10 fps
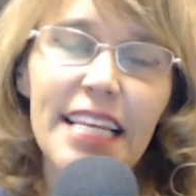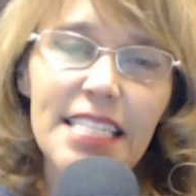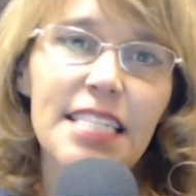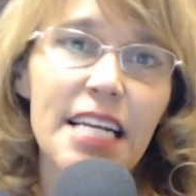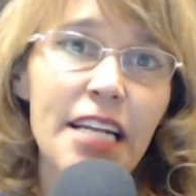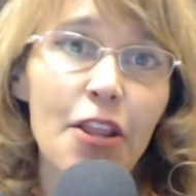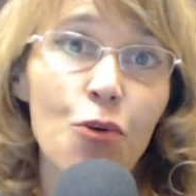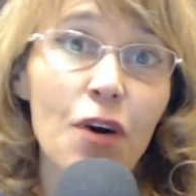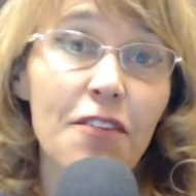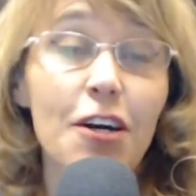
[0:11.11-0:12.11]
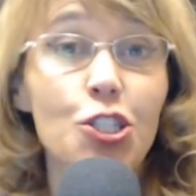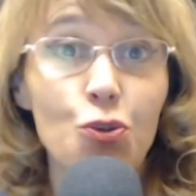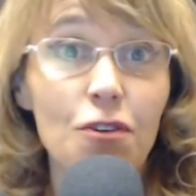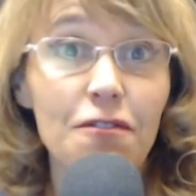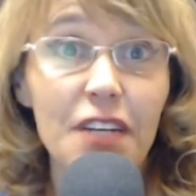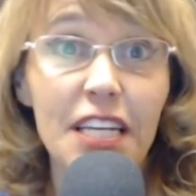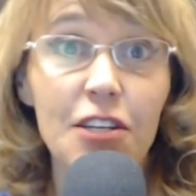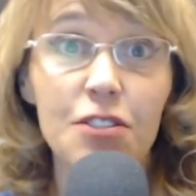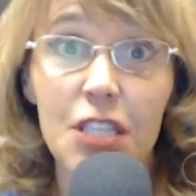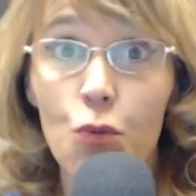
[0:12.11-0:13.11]
This is another one of our short
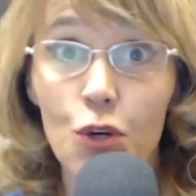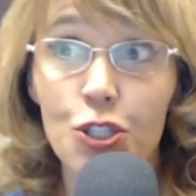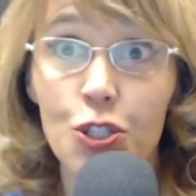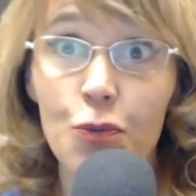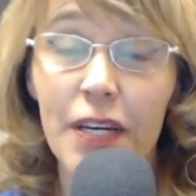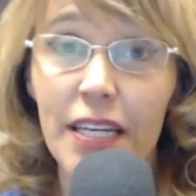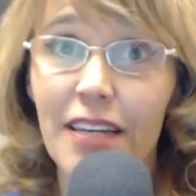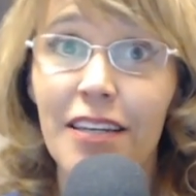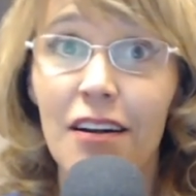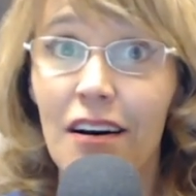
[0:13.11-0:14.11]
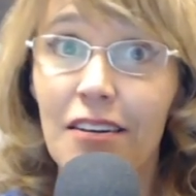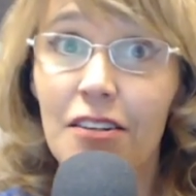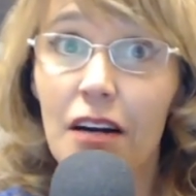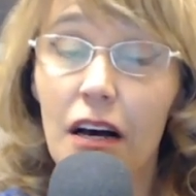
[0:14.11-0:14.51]
videos that we're doing in honor